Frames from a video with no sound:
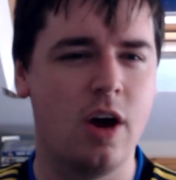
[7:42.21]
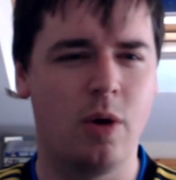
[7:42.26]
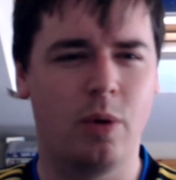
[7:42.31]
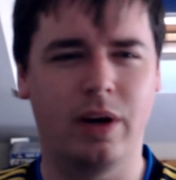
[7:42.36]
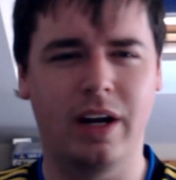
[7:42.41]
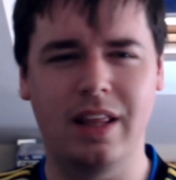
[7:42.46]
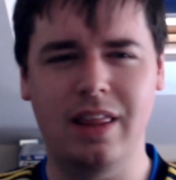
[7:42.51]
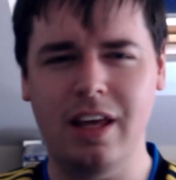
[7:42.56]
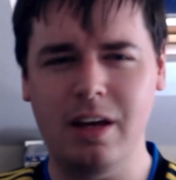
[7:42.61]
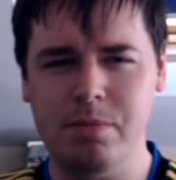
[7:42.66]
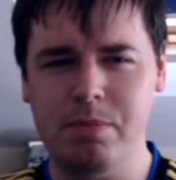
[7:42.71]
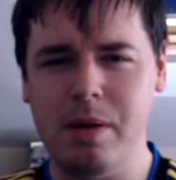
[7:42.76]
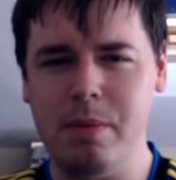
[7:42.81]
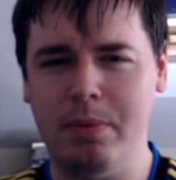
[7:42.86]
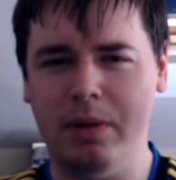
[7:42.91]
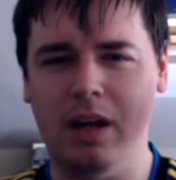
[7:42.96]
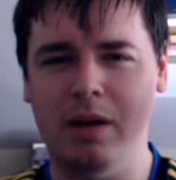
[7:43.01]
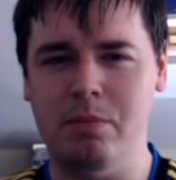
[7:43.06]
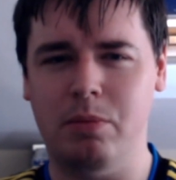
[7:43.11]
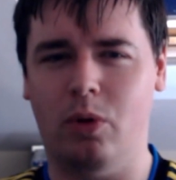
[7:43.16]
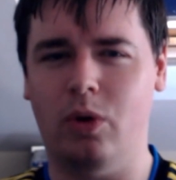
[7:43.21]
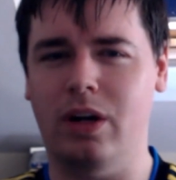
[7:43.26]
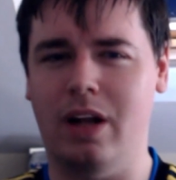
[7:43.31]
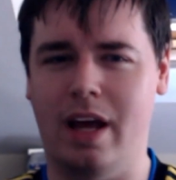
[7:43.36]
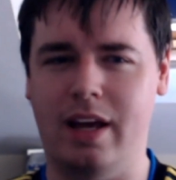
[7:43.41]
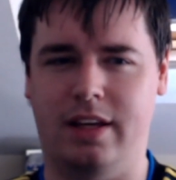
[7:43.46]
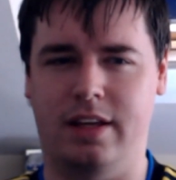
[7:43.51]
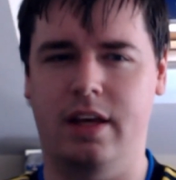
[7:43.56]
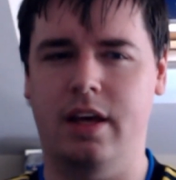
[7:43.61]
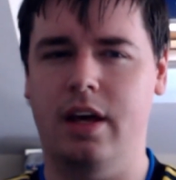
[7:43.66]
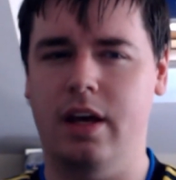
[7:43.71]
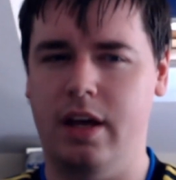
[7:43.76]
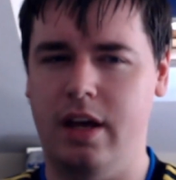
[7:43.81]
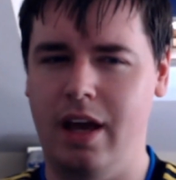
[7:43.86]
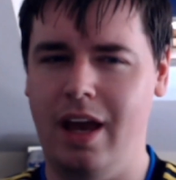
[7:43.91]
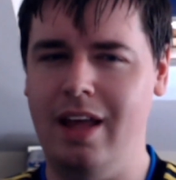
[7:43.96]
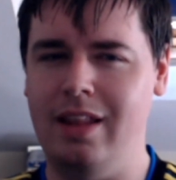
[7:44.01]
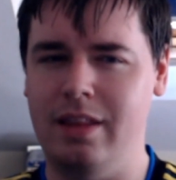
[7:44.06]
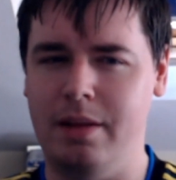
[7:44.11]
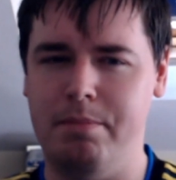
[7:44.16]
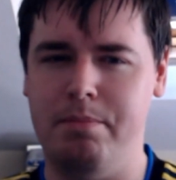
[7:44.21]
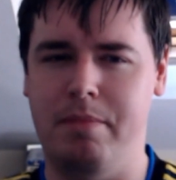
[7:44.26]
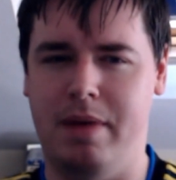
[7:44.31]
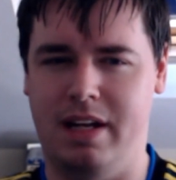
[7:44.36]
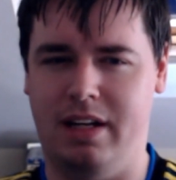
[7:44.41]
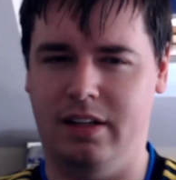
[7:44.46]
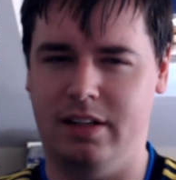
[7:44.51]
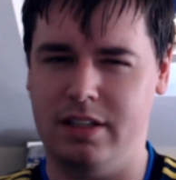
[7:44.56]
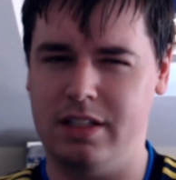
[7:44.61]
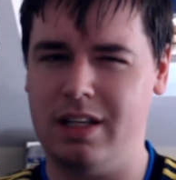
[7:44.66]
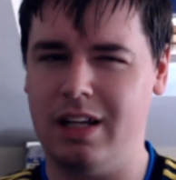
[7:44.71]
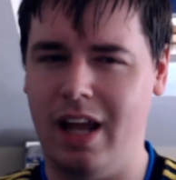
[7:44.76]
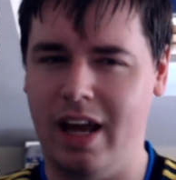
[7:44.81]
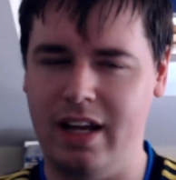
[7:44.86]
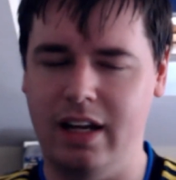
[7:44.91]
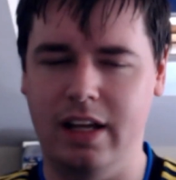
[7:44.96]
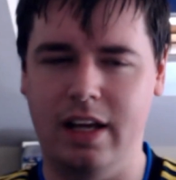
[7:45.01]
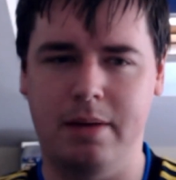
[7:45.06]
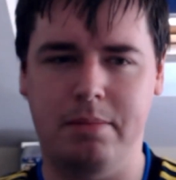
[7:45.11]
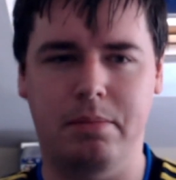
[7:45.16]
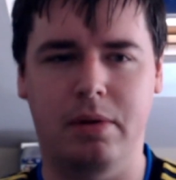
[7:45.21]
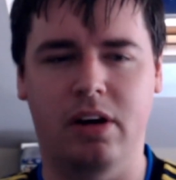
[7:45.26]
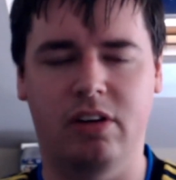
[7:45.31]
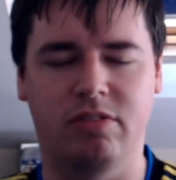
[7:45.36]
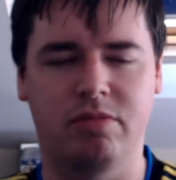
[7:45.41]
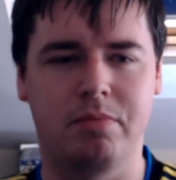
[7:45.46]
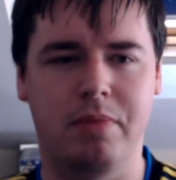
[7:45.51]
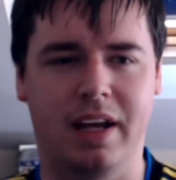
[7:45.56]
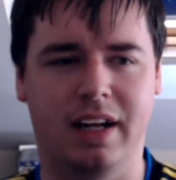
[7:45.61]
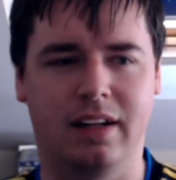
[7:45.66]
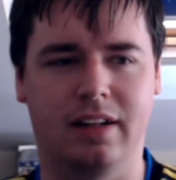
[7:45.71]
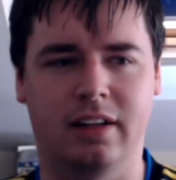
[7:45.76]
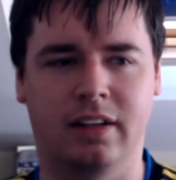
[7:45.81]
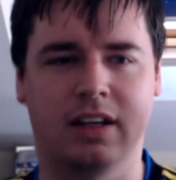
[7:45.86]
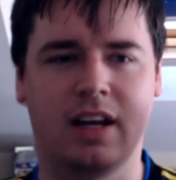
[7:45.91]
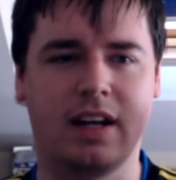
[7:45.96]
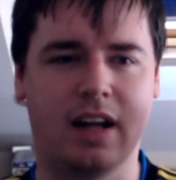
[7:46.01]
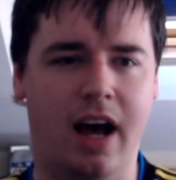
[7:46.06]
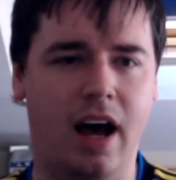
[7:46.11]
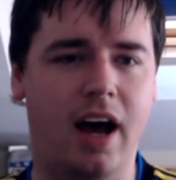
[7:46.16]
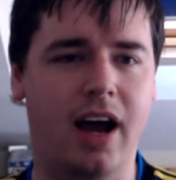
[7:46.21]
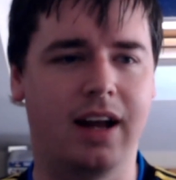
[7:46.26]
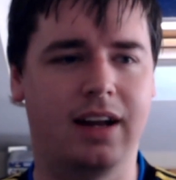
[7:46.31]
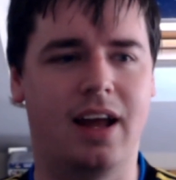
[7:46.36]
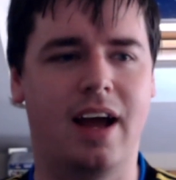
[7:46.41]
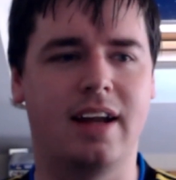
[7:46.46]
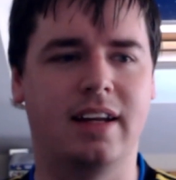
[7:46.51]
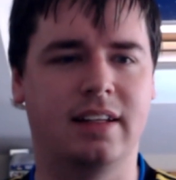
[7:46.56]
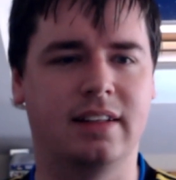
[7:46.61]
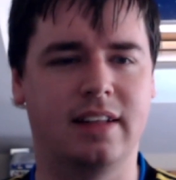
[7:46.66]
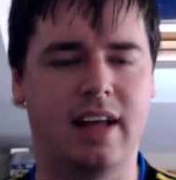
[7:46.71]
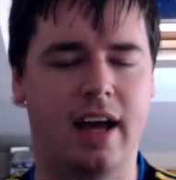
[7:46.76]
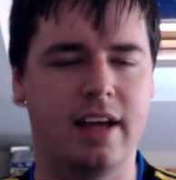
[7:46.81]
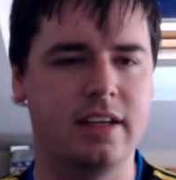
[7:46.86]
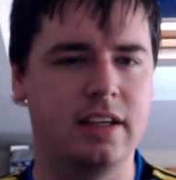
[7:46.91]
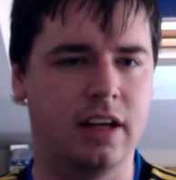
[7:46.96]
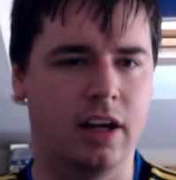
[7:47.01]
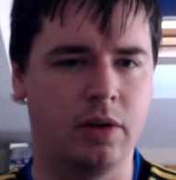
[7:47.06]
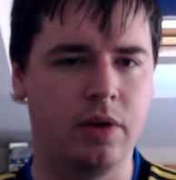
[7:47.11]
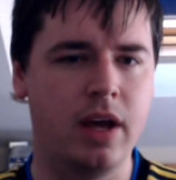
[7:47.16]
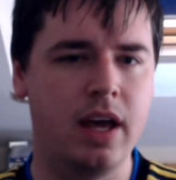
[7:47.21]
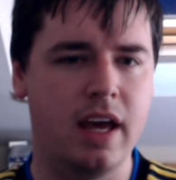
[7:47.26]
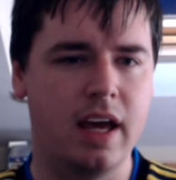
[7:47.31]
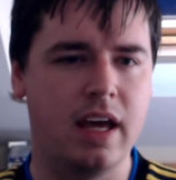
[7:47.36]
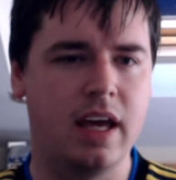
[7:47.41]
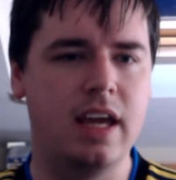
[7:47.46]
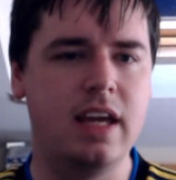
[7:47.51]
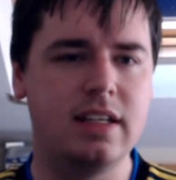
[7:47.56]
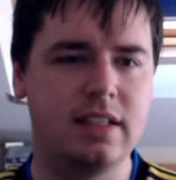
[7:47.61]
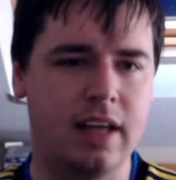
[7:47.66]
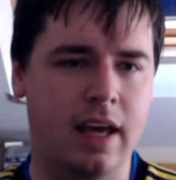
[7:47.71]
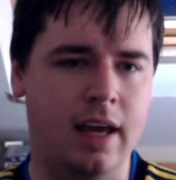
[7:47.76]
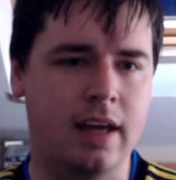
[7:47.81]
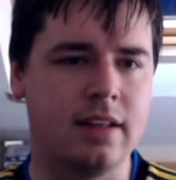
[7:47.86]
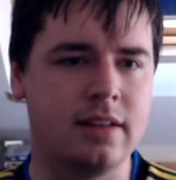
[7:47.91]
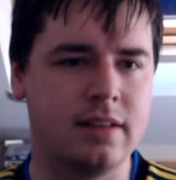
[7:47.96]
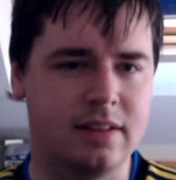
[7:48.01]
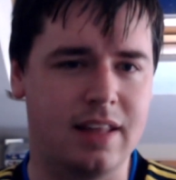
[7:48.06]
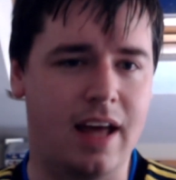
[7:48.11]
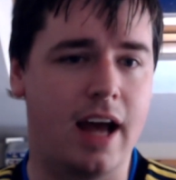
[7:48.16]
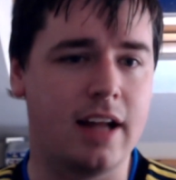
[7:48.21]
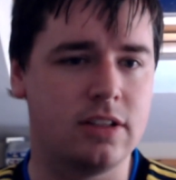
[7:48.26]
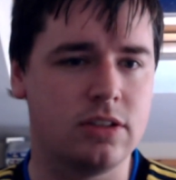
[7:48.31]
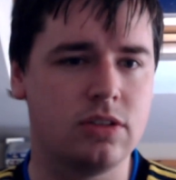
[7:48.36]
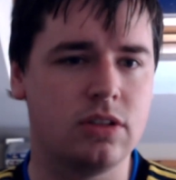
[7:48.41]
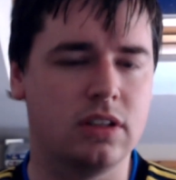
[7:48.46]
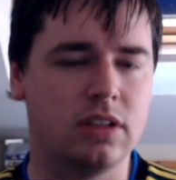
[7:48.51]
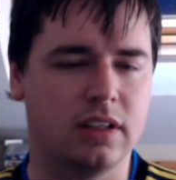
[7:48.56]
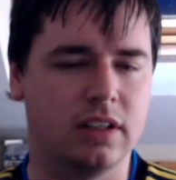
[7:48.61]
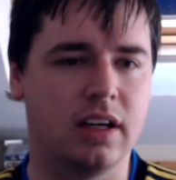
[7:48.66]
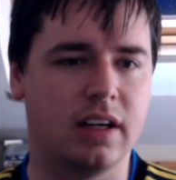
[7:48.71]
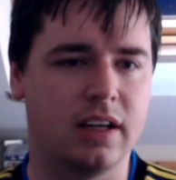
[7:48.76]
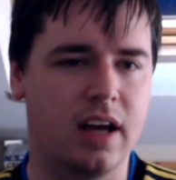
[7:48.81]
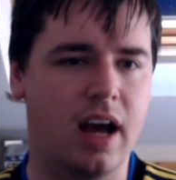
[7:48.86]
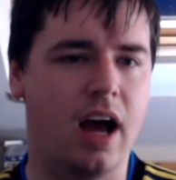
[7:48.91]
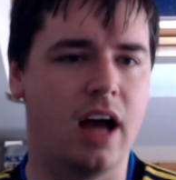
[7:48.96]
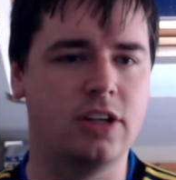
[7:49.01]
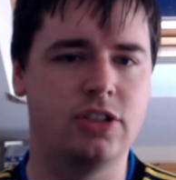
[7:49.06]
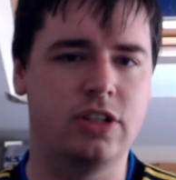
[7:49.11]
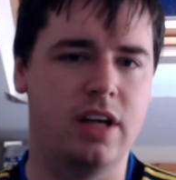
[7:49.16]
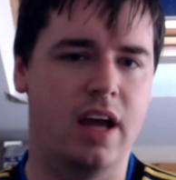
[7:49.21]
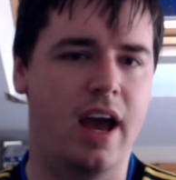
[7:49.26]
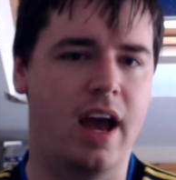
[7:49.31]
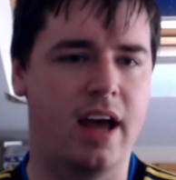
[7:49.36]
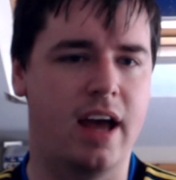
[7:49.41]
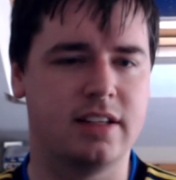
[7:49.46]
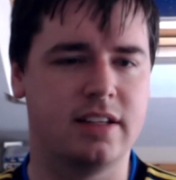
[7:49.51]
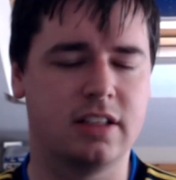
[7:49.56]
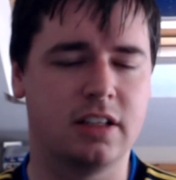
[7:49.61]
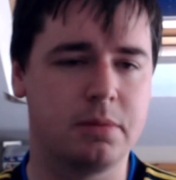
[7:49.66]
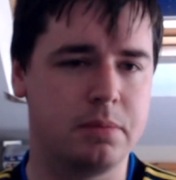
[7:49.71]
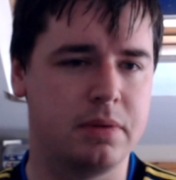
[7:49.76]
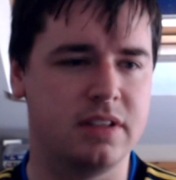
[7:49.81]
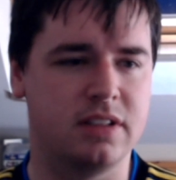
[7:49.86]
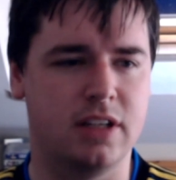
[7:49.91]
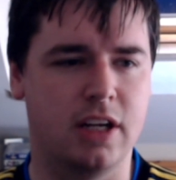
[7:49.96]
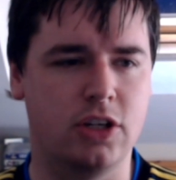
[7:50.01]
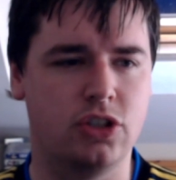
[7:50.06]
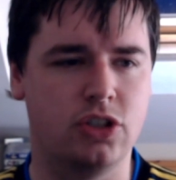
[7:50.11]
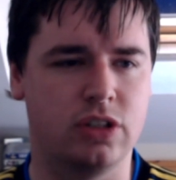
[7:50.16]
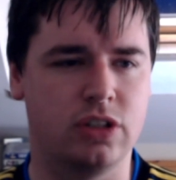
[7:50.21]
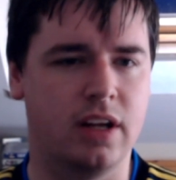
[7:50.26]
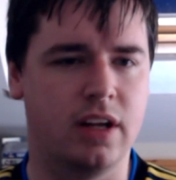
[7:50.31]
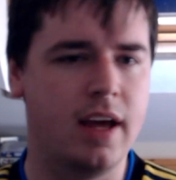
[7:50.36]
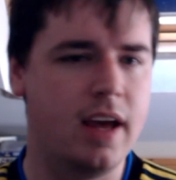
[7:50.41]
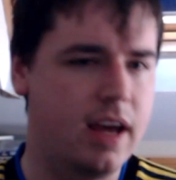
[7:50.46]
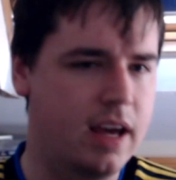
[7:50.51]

When I think people are more, like, in the middle, slightly above middle, kind of highlighting that, you know, he's in that sort of Kakashi-esque position.